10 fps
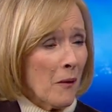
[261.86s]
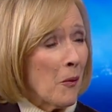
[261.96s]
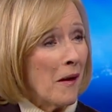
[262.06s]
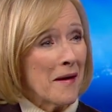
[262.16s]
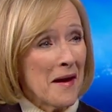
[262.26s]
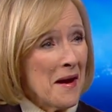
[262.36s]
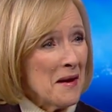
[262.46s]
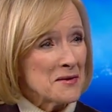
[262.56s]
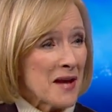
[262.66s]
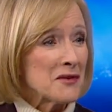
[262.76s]
what, what,
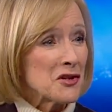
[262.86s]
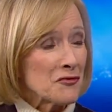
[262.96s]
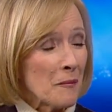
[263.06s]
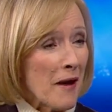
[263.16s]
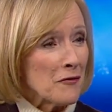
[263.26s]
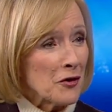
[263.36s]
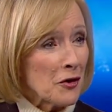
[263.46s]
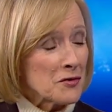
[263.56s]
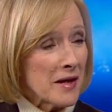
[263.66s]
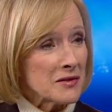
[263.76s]
is that just from having
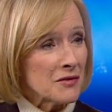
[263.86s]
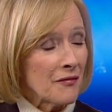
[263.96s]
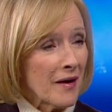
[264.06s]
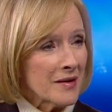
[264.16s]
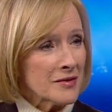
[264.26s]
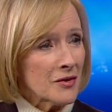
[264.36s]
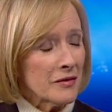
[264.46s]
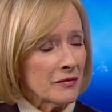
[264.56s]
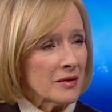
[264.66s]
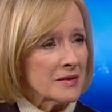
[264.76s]
to go testify as
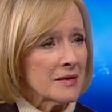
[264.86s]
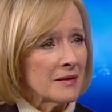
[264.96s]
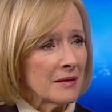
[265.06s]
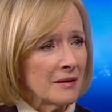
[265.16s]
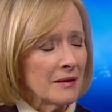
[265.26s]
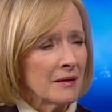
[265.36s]
often as he did?